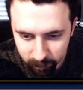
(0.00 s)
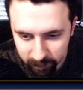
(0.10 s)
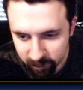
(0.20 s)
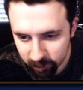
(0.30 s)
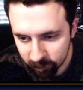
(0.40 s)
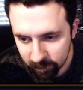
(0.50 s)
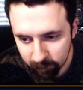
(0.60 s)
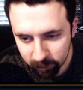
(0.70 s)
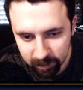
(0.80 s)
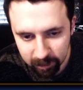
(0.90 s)
because there's not
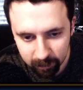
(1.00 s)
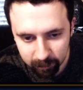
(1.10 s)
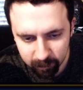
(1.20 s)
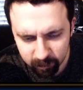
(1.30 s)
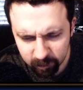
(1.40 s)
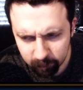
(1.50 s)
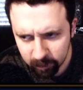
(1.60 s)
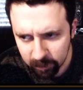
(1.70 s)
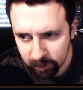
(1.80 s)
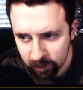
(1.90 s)
really, I mean,
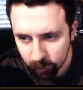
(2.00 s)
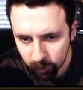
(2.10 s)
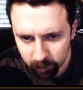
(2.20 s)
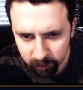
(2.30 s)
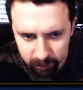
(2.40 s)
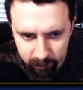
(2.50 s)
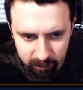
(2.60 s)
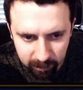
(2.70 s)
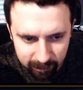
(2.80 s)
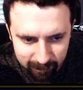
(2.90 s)
we don't really use
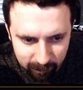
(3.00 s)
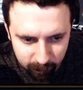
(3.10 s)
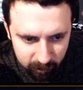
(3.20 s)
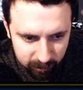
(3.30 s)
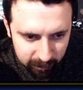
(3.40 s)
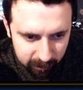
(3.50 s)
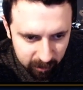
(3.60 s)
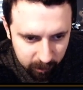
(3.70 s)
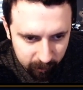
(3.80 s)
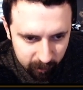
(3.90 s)
guns that much on the
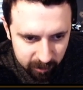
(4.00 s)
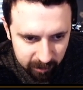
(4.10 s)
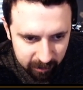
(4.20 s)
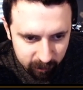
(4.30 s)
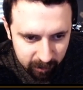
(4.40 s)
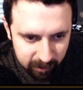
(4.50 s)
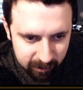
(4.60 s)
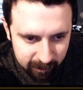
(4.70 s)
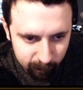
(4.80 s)
JP version anyways.